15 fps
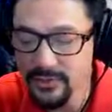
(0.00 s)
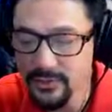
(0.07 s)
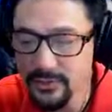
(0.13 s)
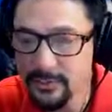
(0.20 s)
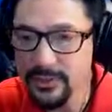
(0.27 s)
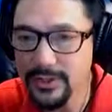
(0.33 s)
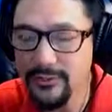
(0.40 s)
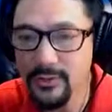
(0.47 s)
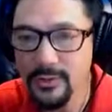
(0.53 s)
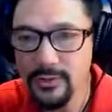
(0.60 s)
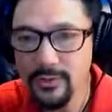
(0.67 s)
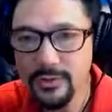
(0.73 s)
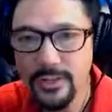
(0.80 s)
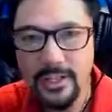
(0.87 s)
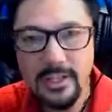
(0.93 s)
But if you
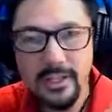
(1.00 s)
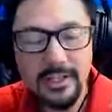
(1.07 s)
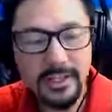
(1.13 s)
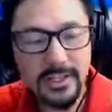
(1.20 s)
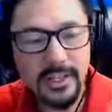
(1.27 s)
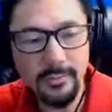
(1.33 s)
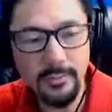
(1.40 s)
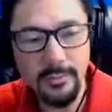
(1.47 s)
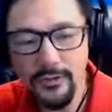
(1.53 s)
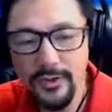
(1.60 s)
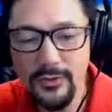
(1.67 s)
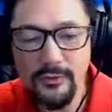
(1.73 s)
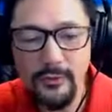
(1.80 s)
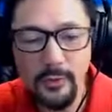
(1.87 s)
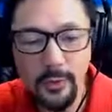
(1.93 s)
keep moving
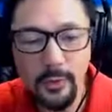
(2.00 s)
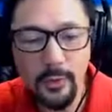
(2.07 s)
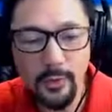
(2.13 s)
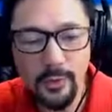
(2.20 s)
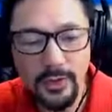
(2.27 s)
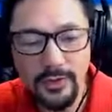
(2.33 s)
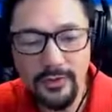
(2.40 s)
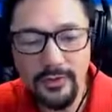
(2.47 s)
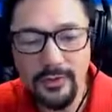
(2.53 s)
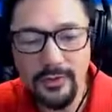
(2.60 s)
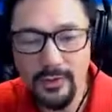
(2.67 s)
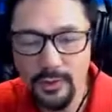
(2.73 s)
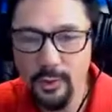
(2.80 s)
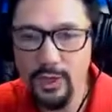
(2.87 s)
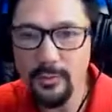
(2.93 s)
forward, there's going
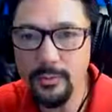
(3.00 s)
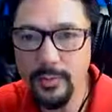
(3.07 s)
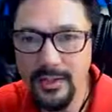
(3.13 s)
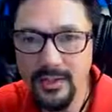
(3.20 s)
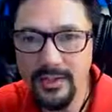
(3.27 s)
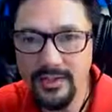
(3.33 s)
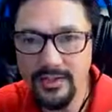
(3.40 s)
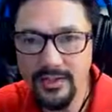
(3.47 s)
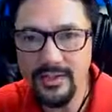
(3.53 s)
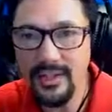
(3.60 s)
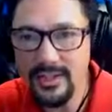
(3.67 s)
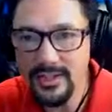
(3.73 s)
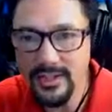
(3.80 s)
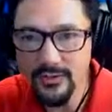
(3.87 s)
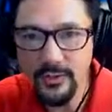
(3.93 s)
to be a success, even
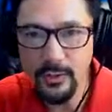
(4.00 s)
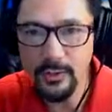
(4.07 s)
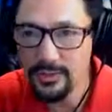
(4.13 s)
though it's.